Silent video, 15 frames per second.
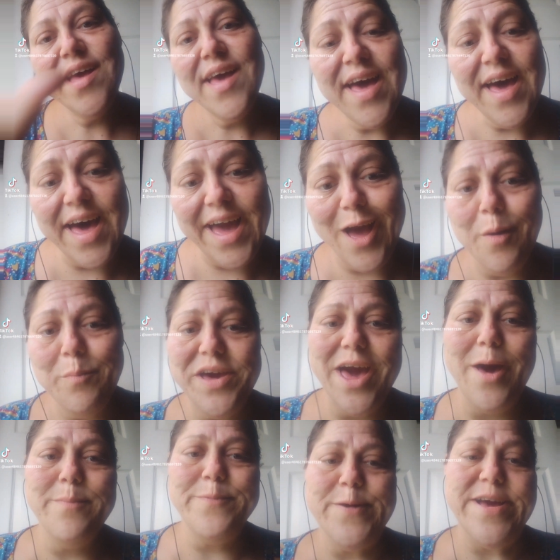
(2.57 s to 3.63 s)
Hi, I'm
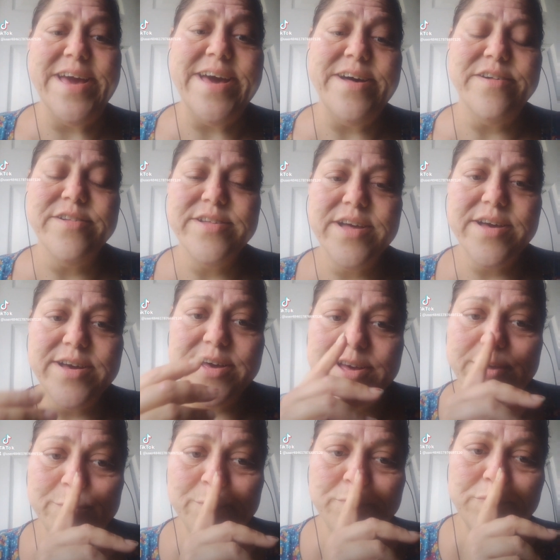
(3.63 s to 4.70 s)
Gabrielle.
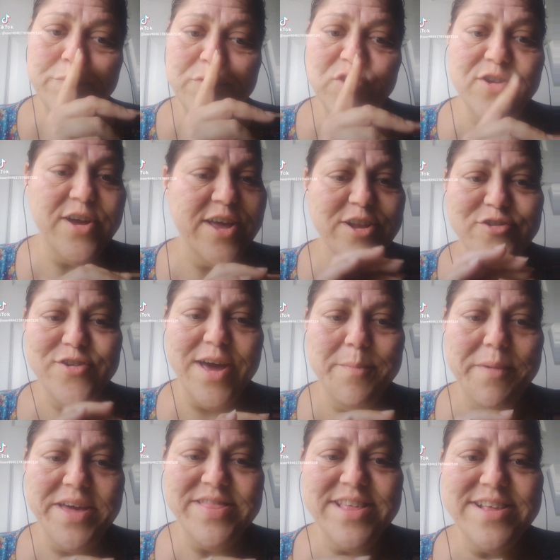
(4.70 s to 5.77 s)
Um, gonna try to
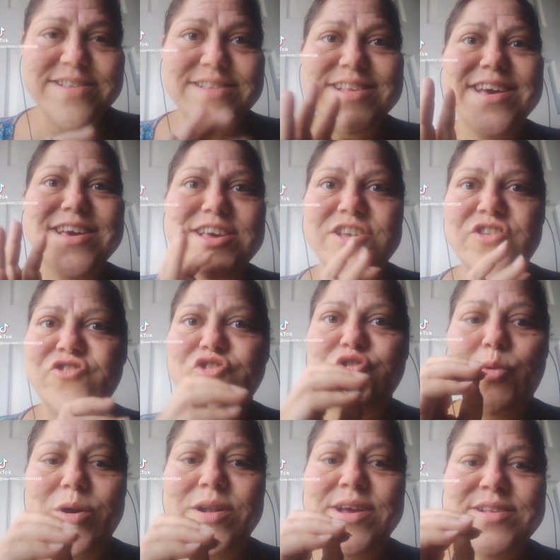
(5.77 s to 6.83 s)
make this as
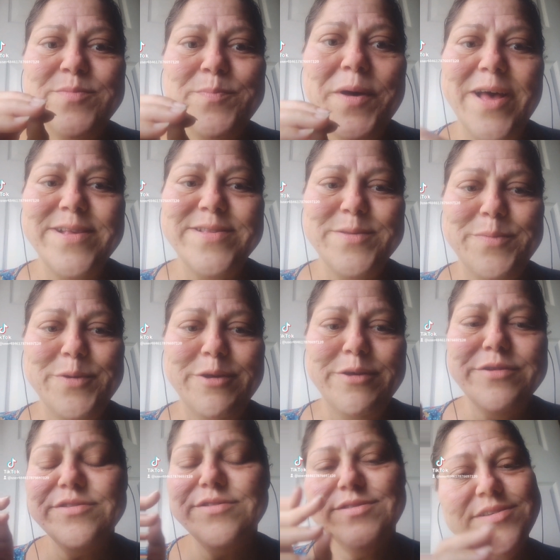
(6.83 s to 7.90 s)
short as possible.
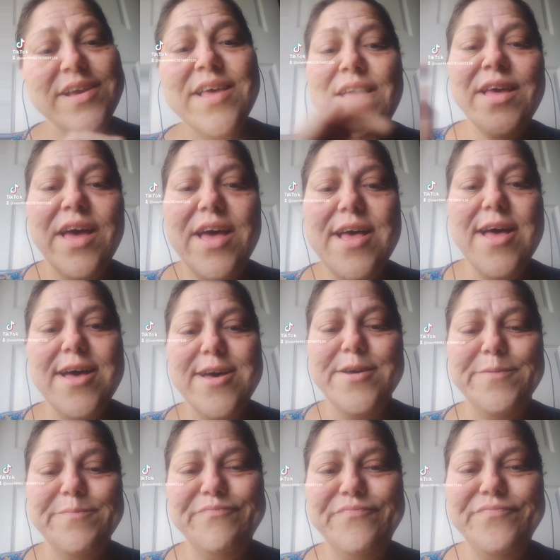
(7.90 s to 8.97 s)
Um,